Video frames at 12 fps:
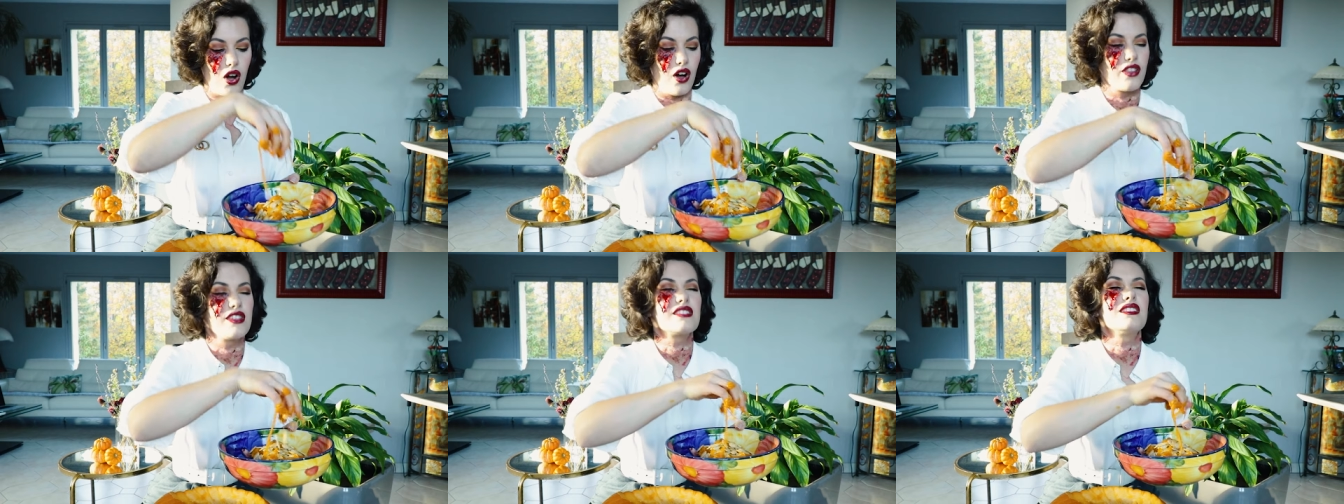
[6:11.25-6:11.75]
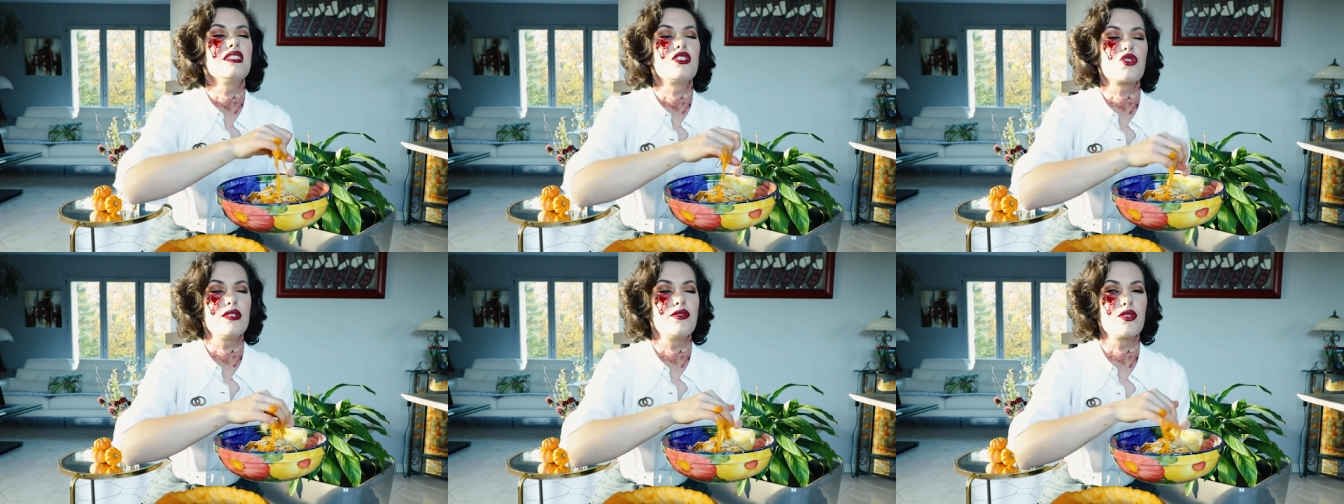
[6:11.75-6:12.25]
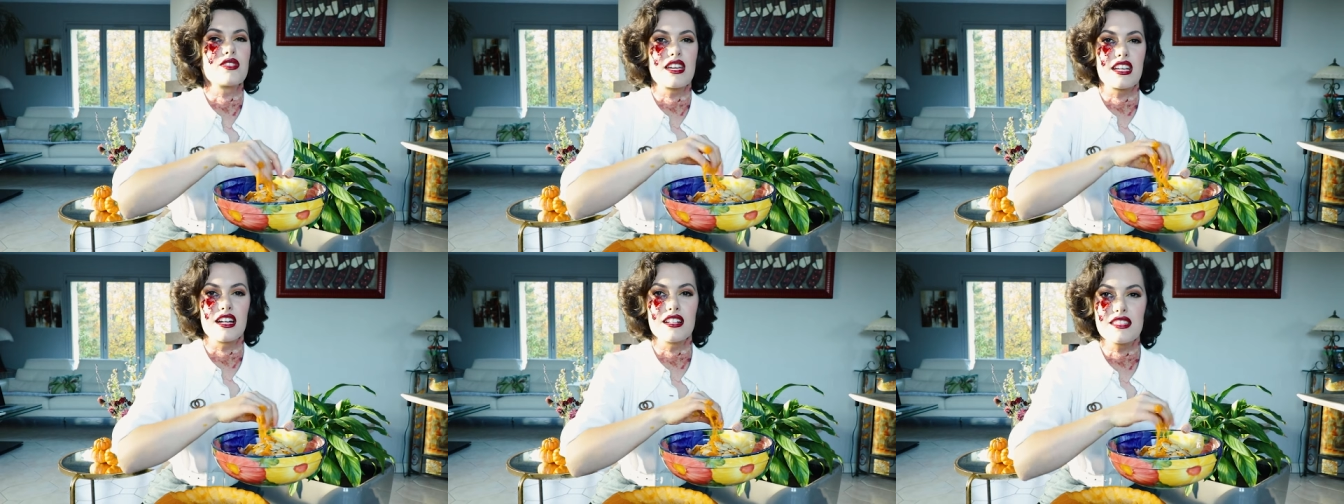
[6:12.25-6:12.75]
Oh, this literally feels
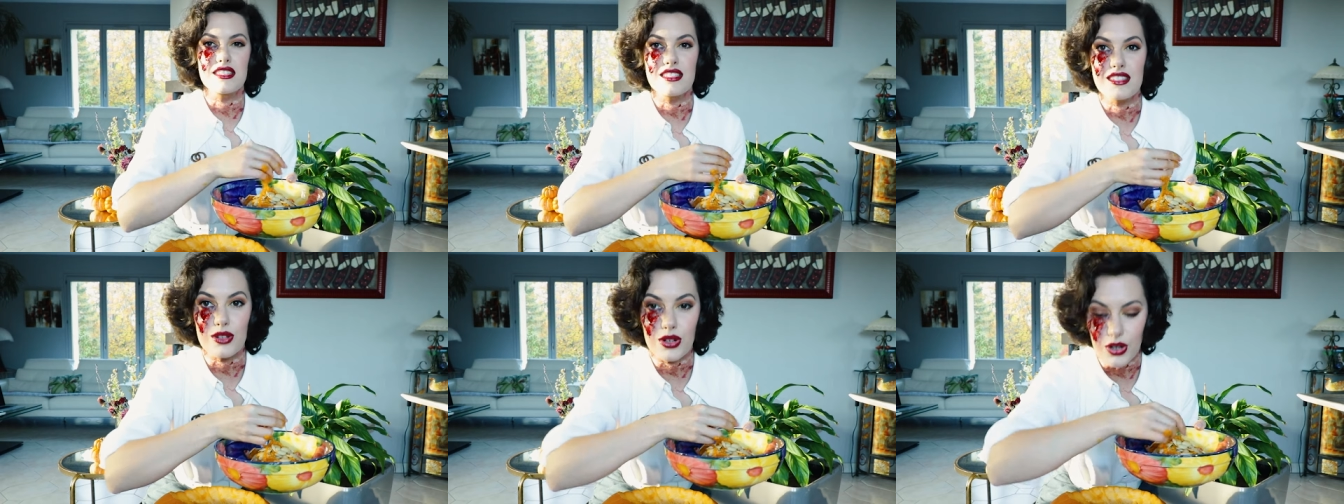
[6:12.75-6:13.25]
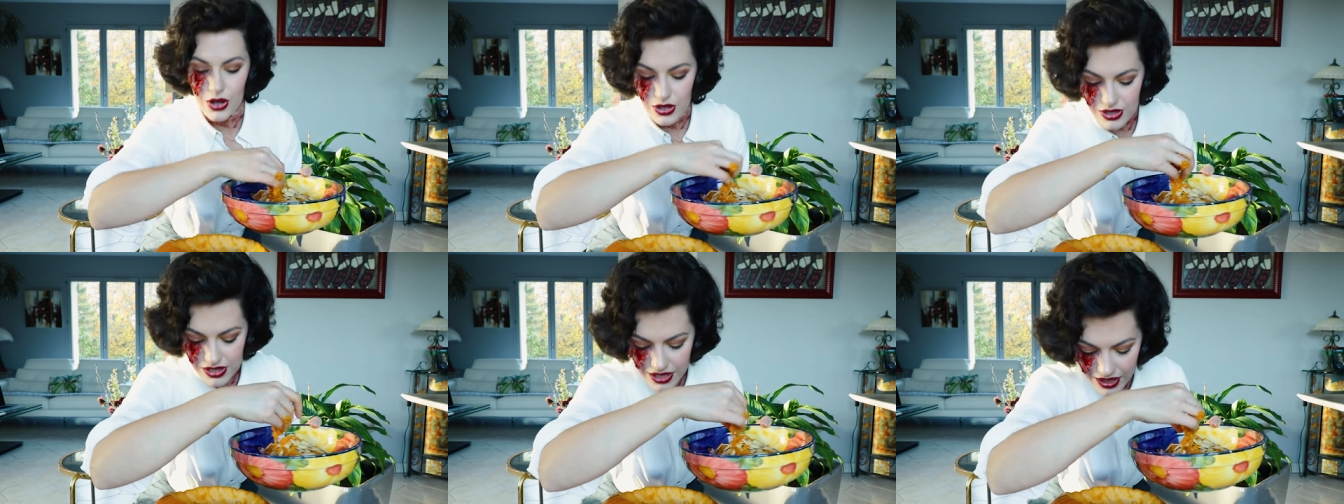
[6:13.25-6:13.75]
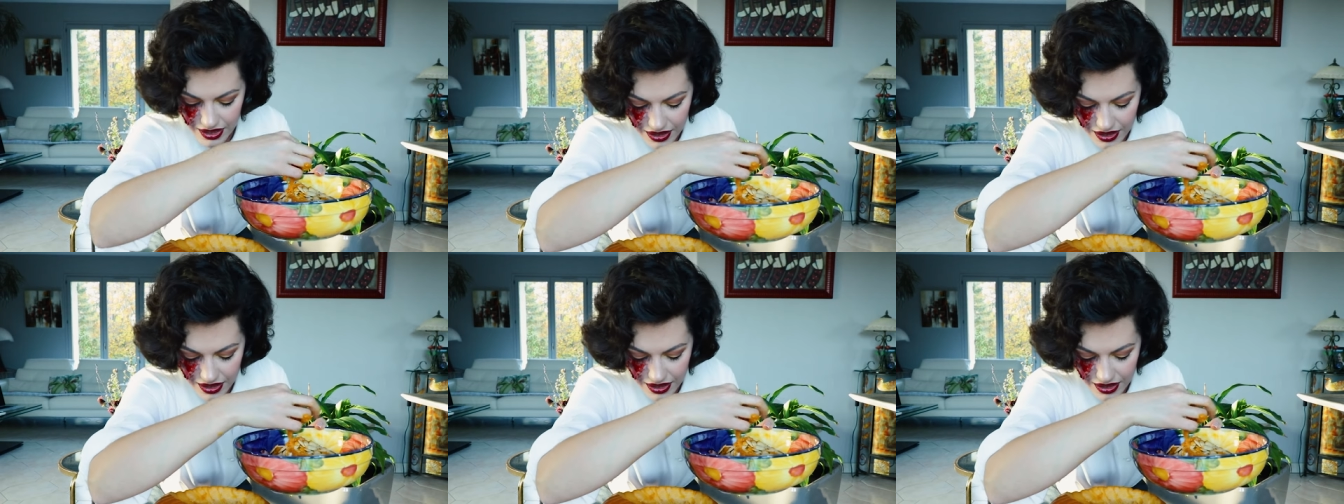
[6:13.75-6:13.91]
like guts, it's so gross.